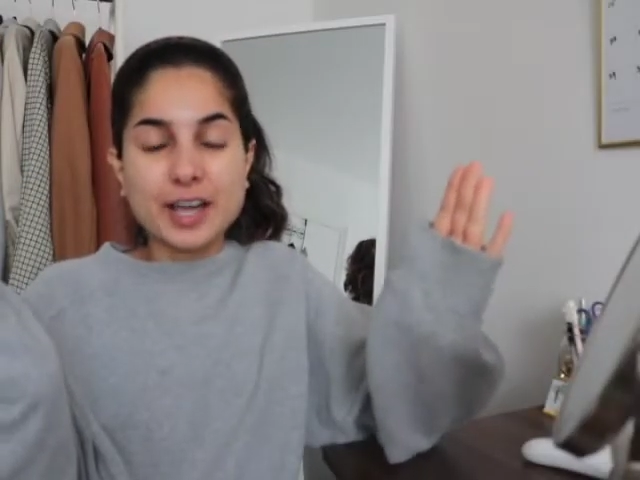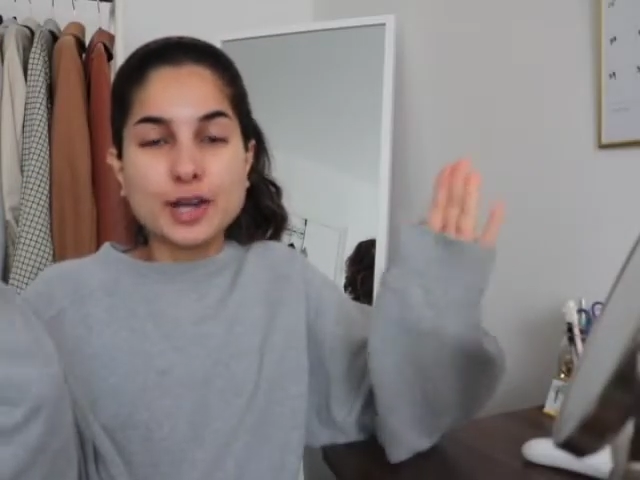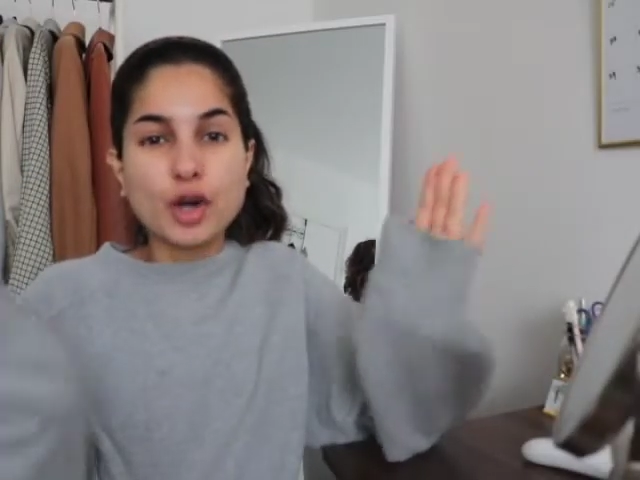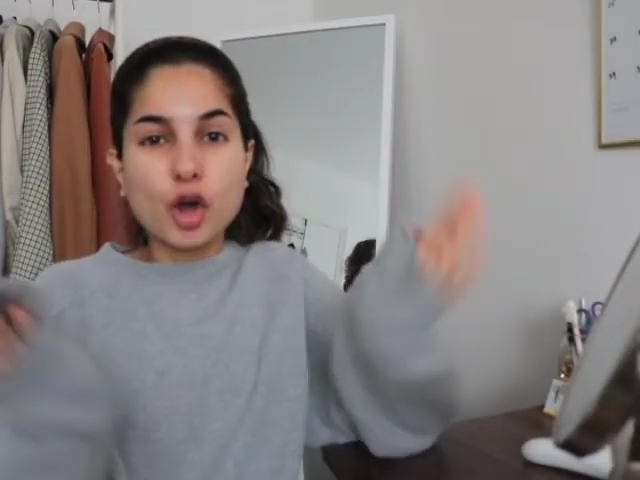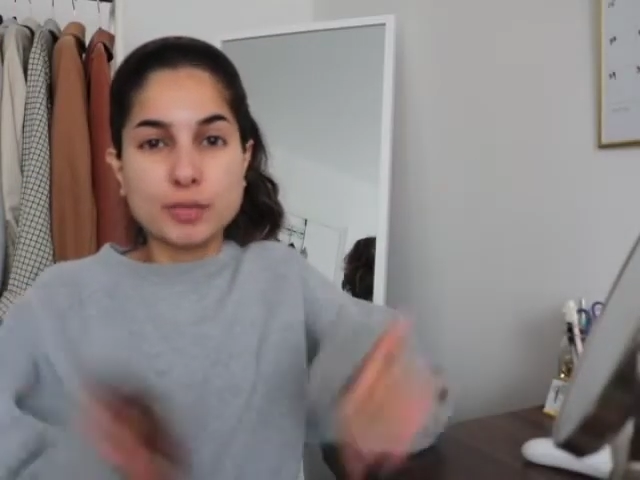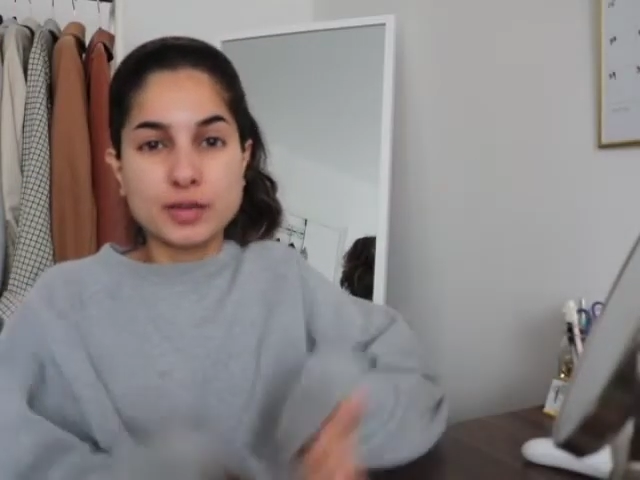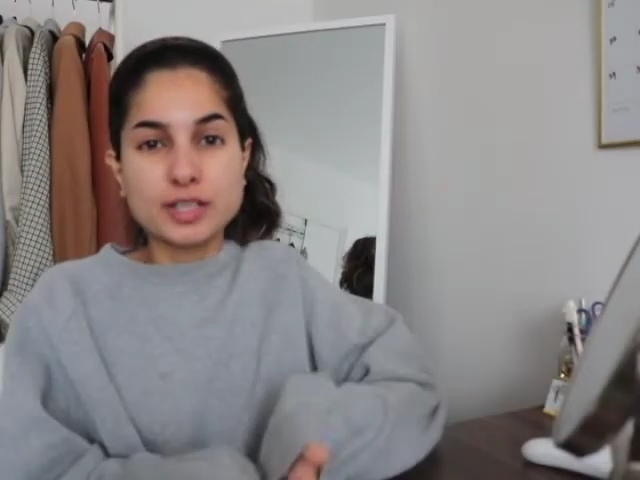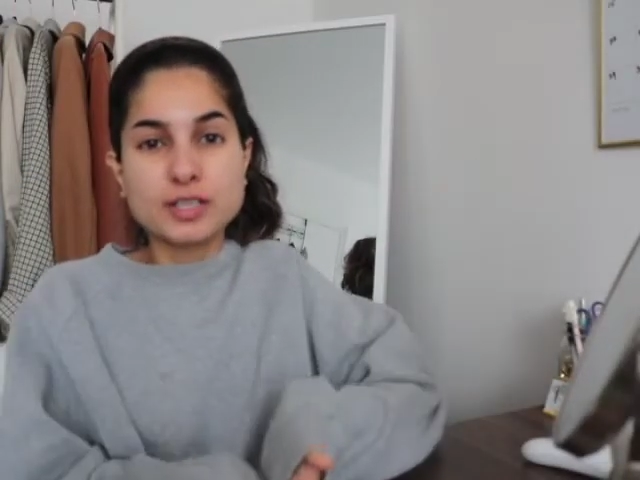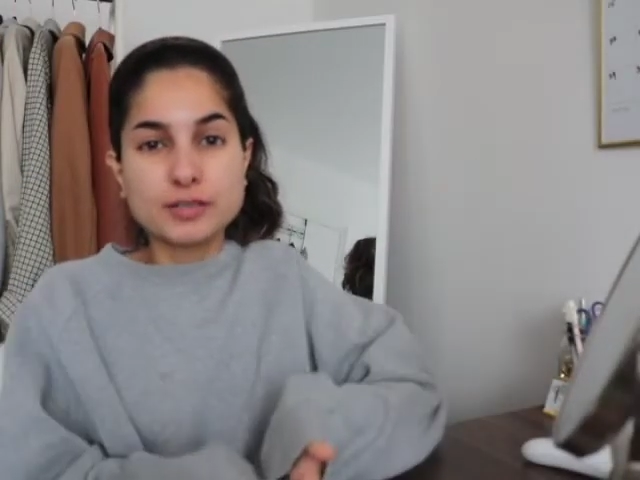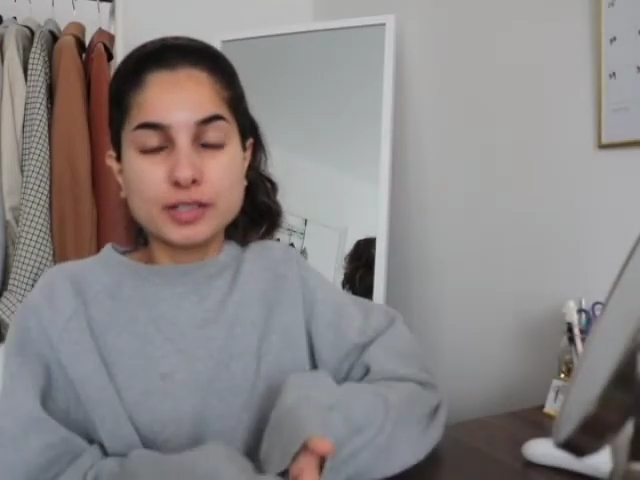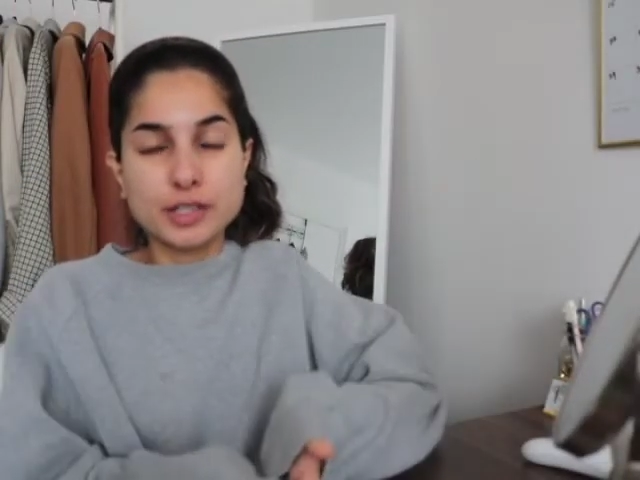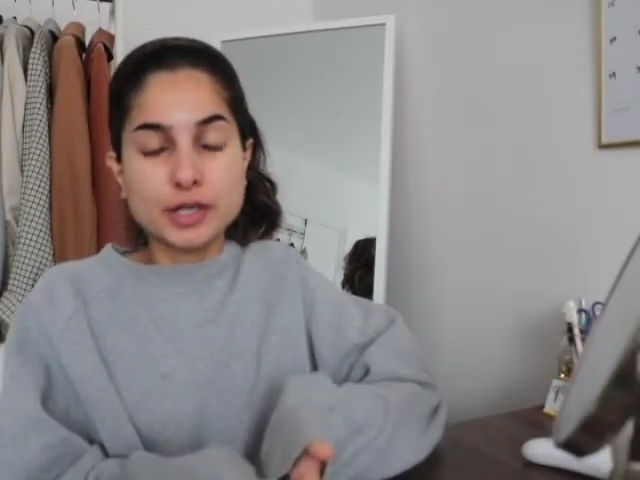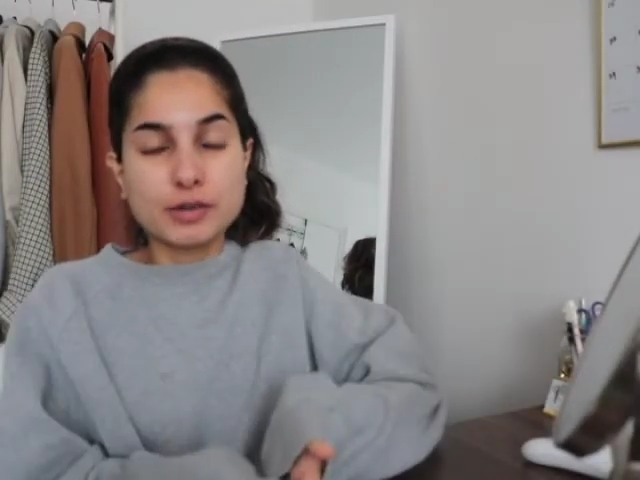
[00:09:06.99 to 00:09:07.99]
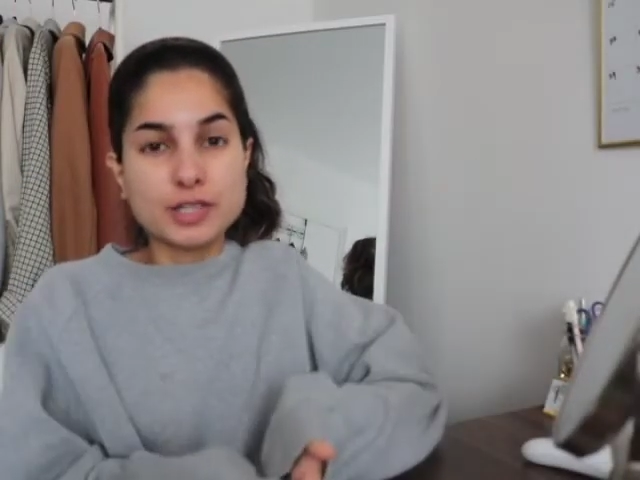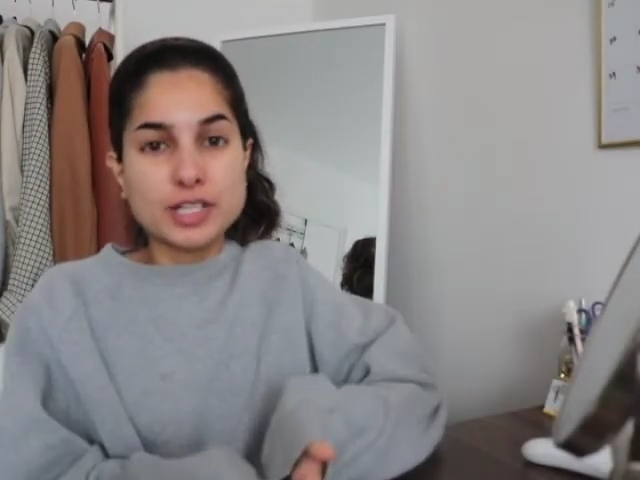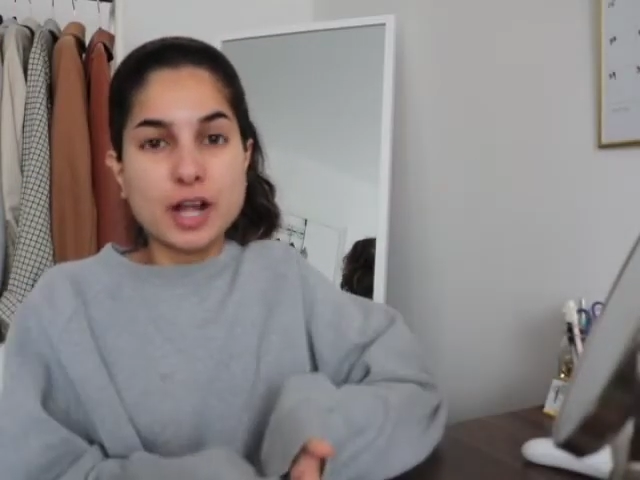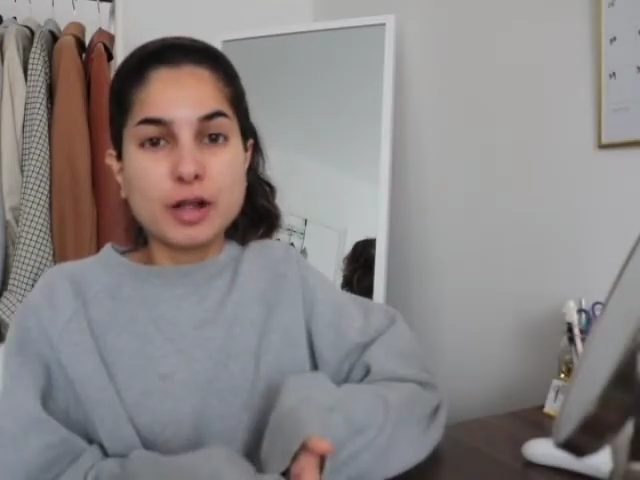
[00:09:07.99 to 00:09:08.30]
I hope this video was